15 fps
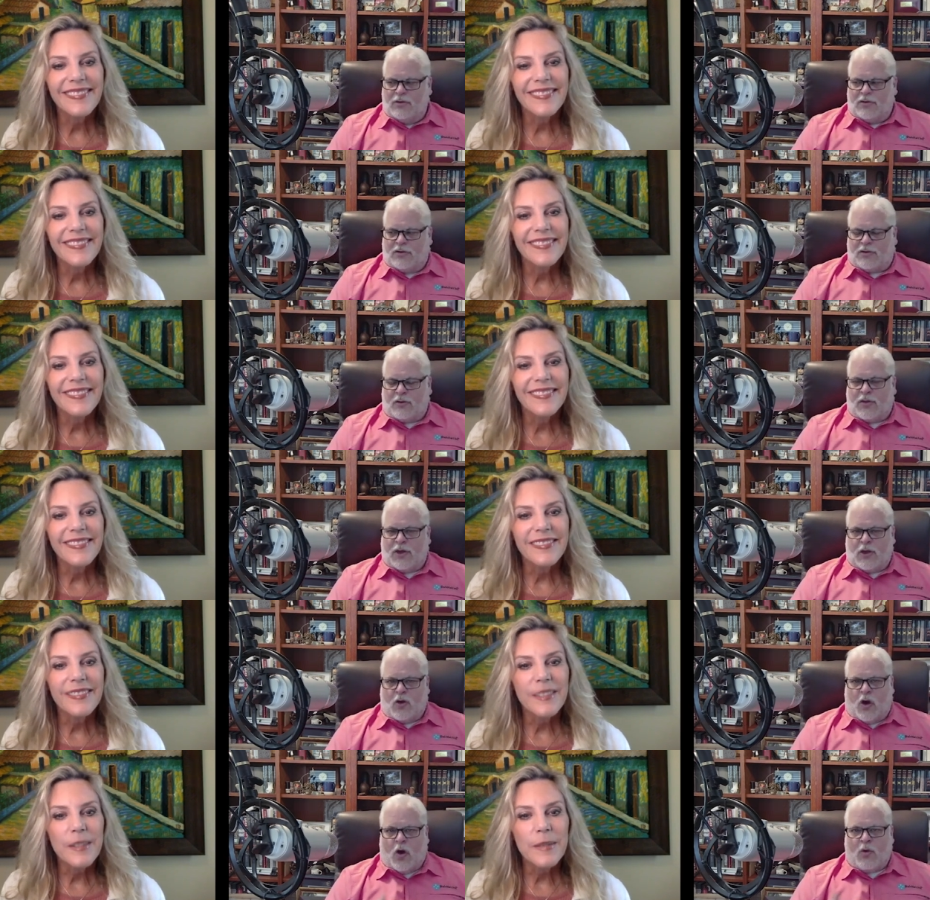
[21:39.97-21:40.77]
Speaker 1: so
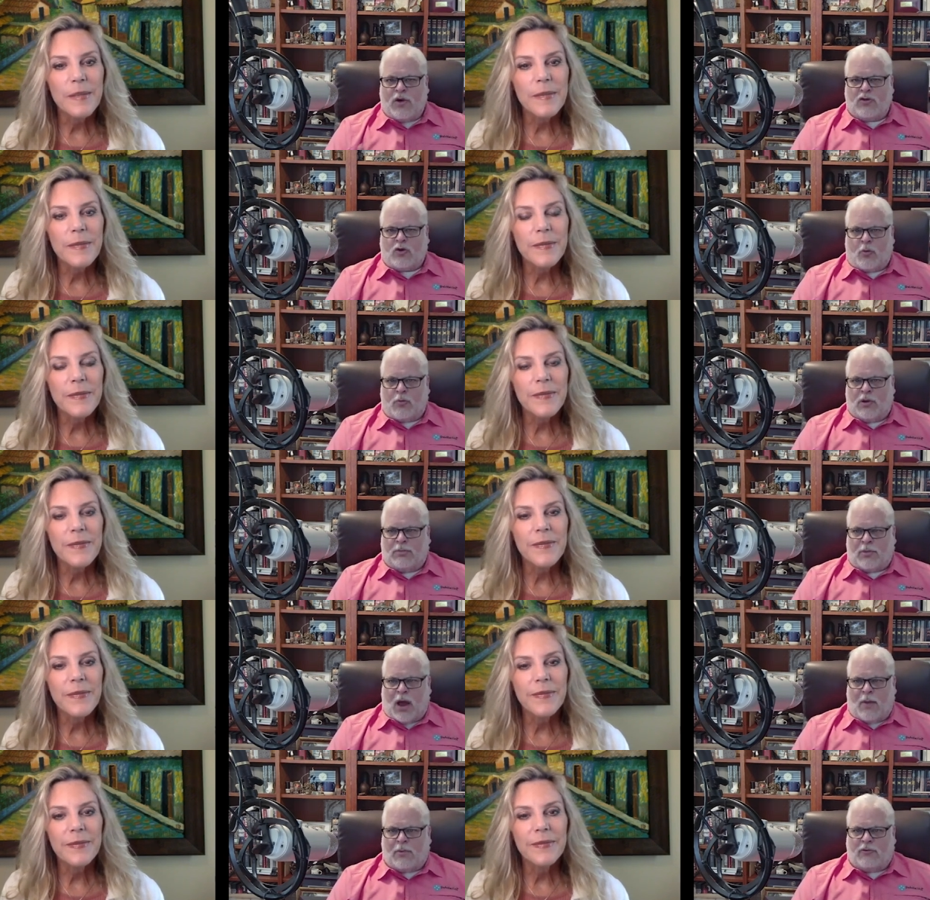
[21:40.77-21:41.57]
that you always open
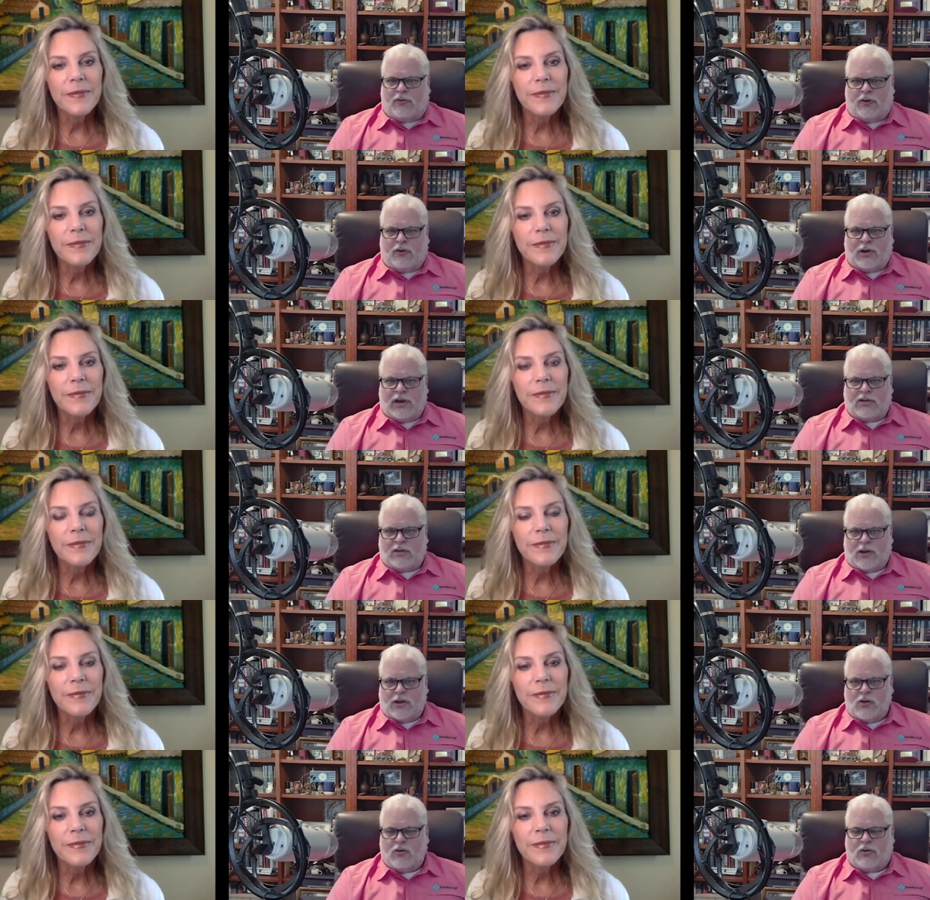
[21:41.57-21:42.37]
up opportunities
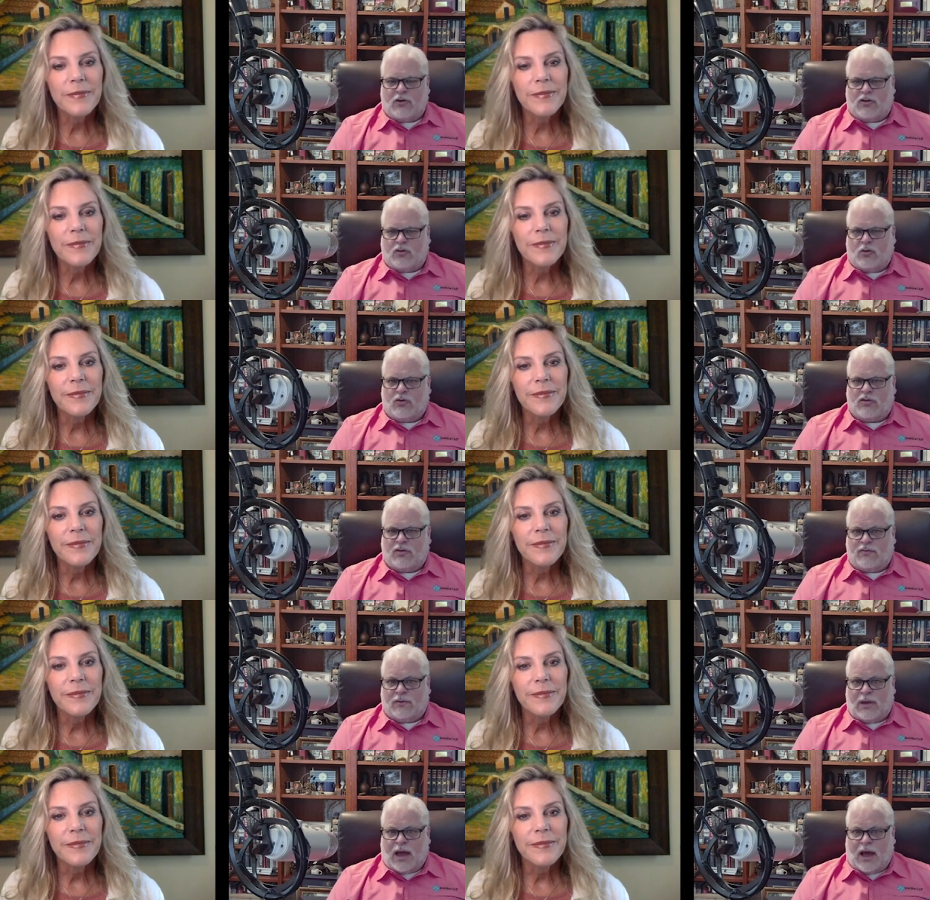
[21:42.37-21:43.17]
that you are a source
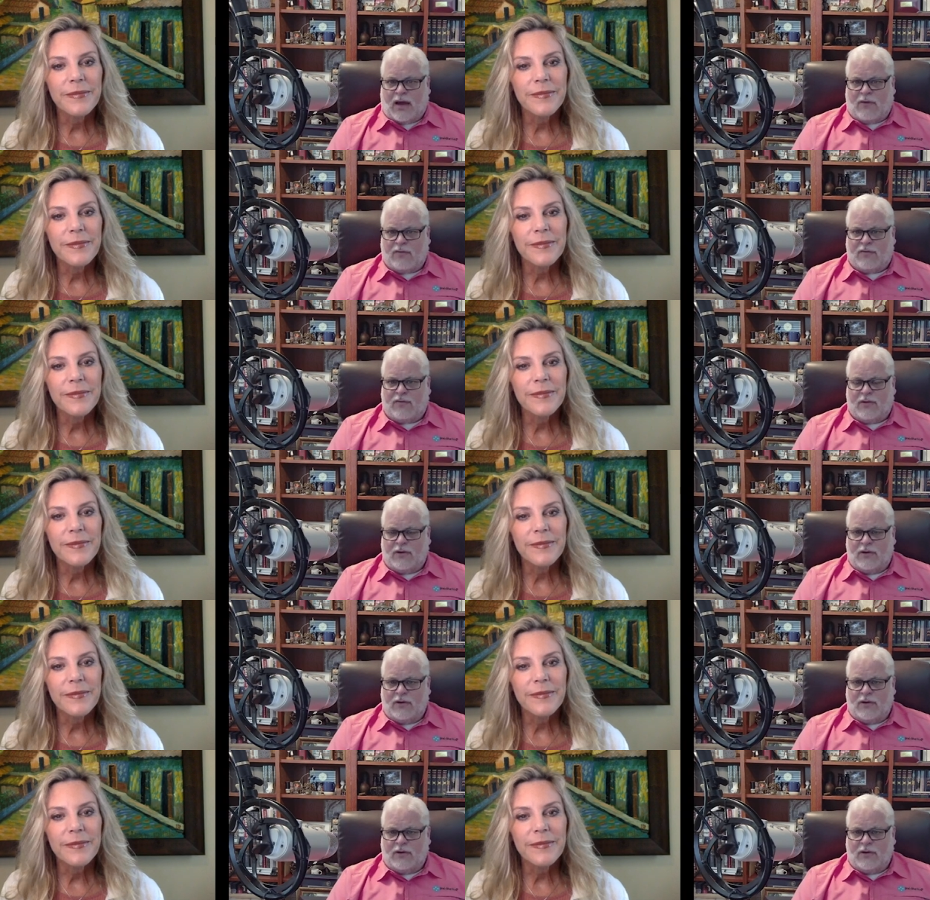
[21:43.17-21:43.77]
of love,